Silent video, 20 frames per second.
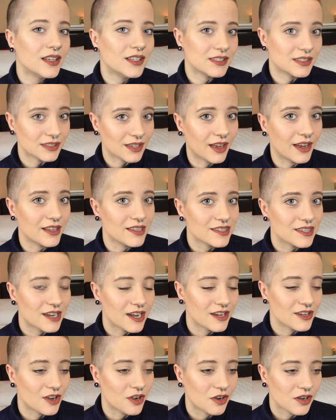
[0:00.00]
signs that
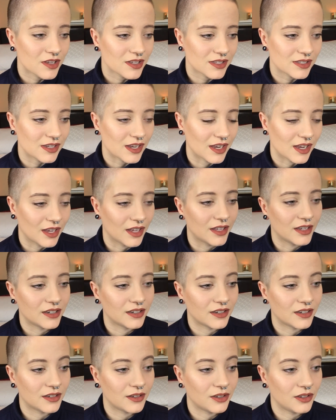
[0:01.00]
I noticed,
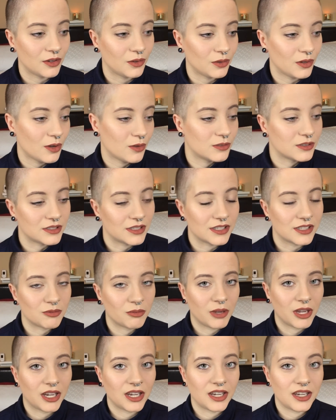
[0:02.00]
and who knows, this
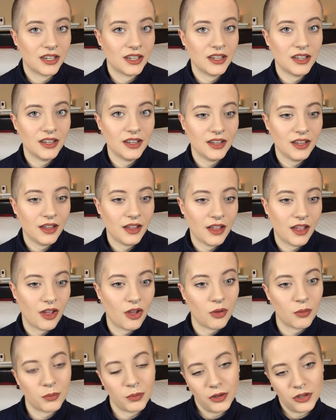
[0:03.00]
might
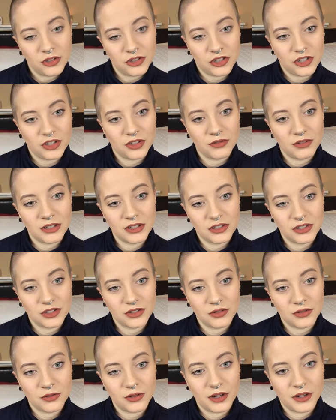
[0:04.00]
help push you
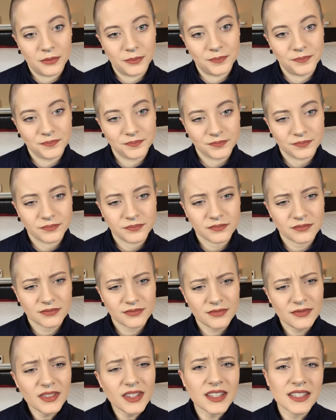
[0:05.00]
into
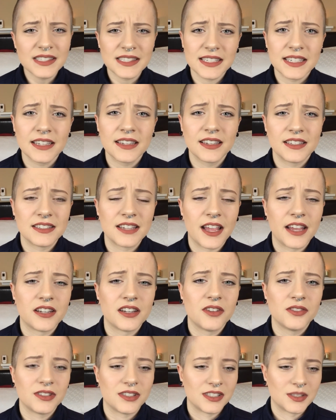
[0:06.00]
seeking a
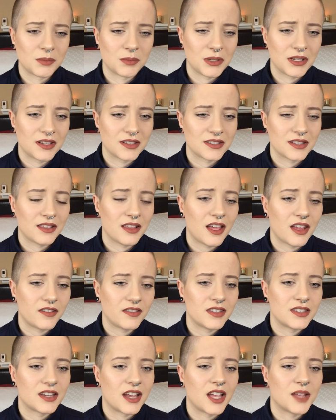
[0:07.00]
diagnosis, because a lot of
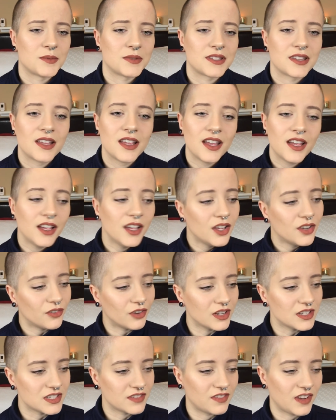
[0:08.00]
the times
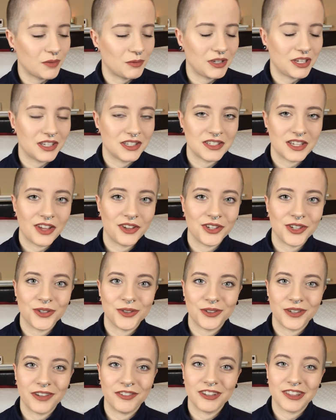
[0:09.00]
friends and family can tell
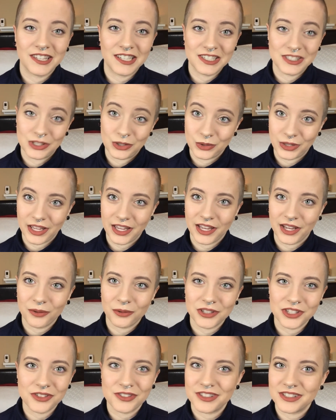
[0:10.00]
you everything is okay
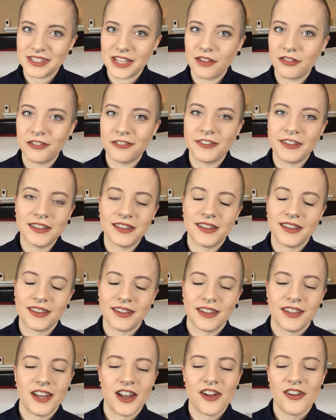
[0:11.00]
when you just have a feeling,
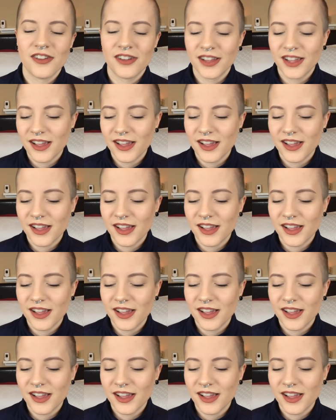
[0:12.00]
you know.